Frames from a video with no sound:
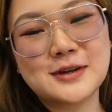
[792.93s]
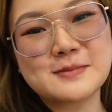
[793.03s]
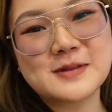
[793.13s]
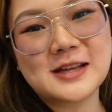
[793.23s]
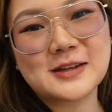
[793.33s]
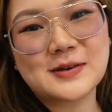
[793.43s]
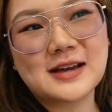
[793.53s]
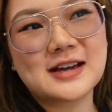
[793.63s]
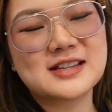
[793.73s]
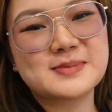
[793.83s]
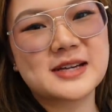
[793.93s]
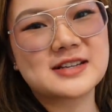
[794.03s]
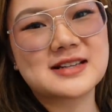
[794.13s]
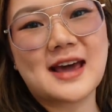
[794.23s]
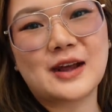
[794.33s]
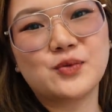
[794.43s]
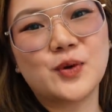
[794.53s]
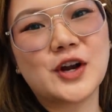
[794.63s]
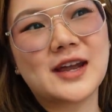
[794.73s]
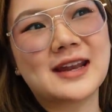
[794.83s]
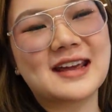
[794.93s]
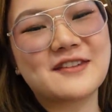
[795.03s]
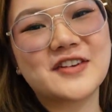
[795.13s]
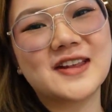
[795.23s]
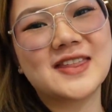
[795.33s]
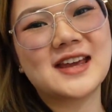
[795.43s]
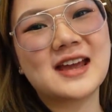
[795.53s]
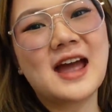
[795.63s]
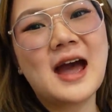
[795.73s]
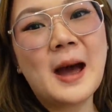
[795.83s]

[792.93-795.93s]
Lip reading: to update you guys because I had work and everything.